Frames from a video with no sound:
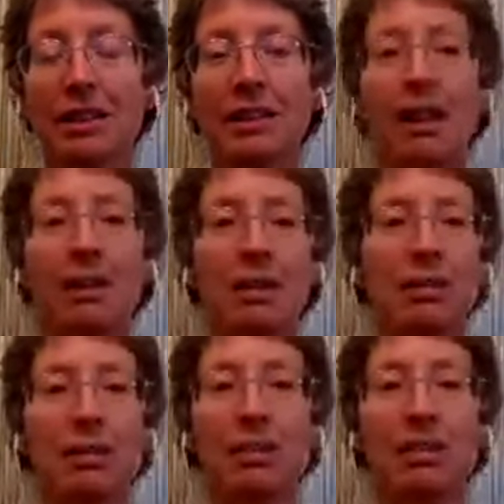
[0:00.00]
And then I would
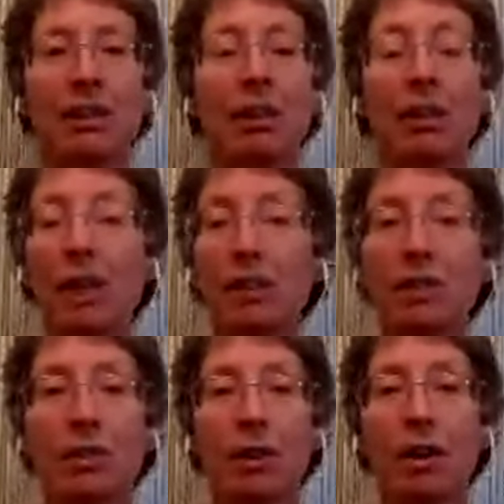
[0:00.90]
start to think, okay,
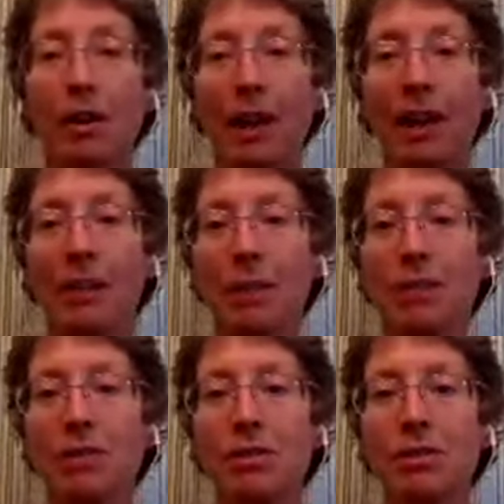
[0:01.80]
so all right, I'm
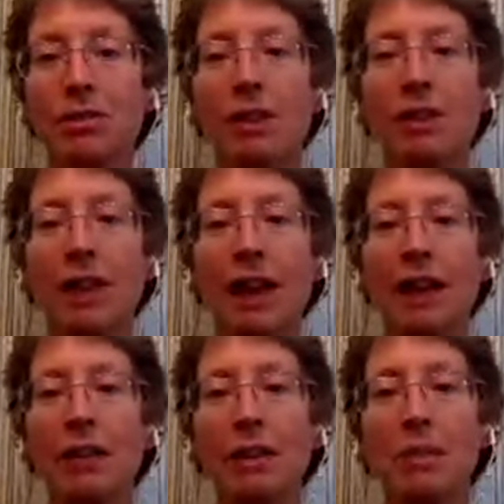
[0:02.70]
not so distressed. How
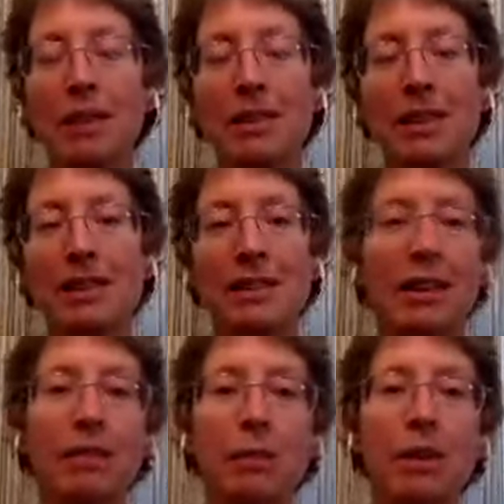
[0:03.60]
do I make sense out
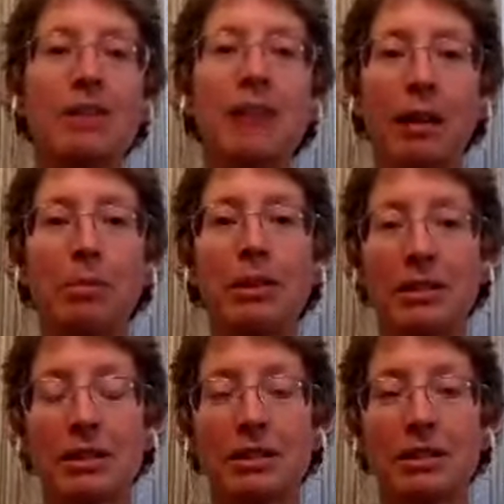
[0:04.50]
of what has happened?